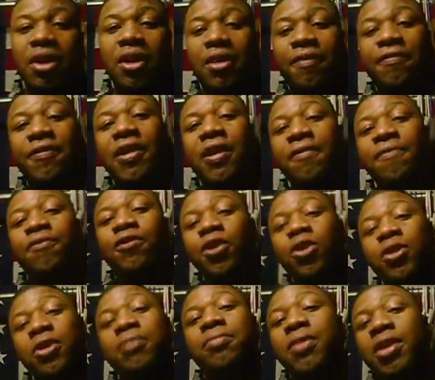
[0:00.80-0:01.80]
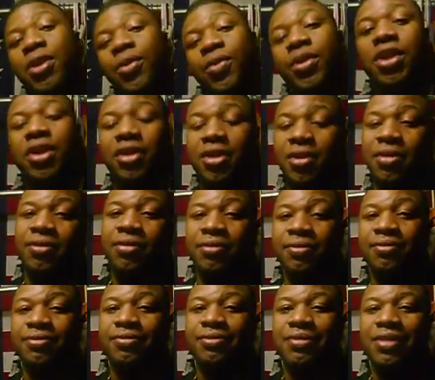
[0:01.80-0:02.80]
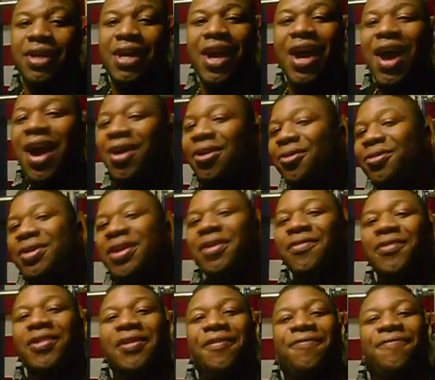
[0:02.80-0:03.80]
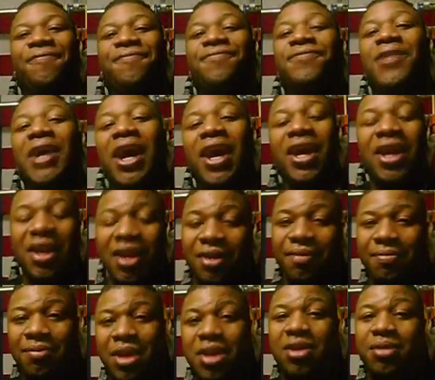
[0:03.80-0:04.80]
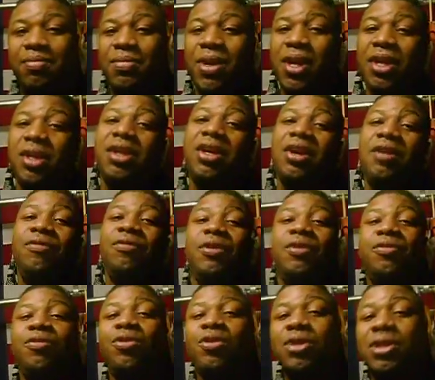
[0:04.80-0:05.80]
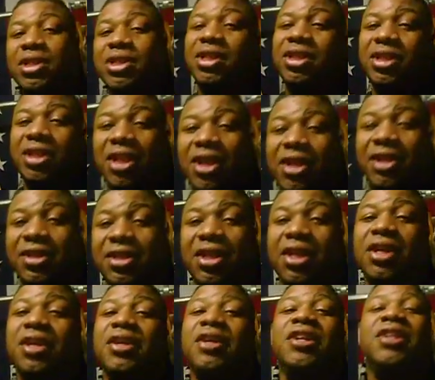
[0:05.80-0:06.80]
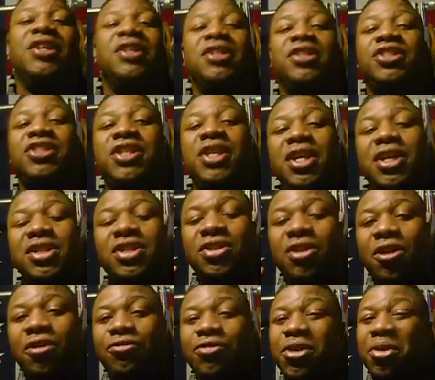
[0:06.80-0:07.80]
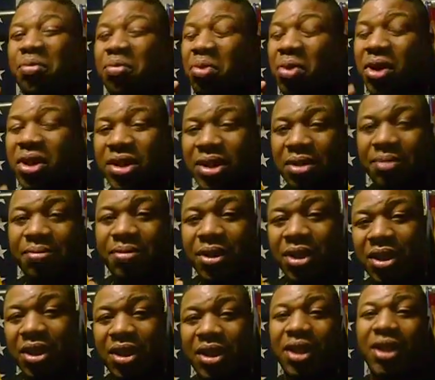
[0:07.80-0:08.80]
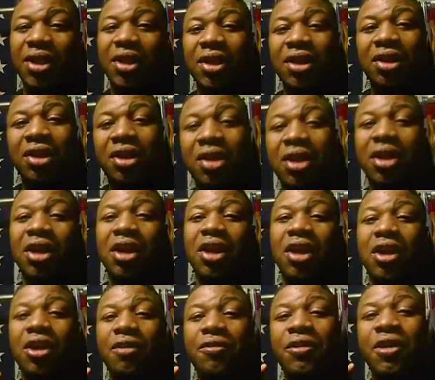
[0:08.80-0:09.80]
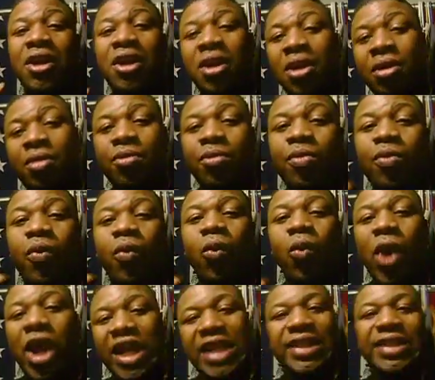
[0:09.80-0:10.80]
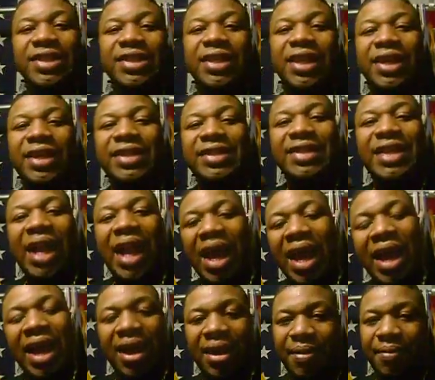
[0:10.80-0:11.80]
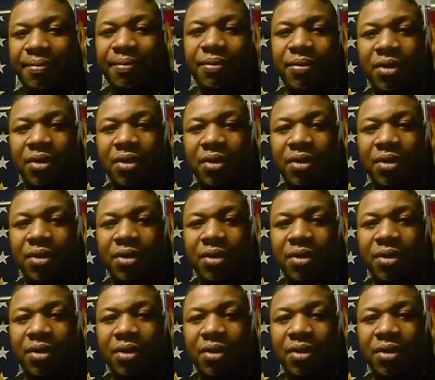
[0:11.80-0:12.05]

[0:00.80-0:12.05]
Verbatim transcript: If I'm Floyd Mayweather, I don't even fight Manny Pacquiao for the 14 days. Just off the principality of him wasting time.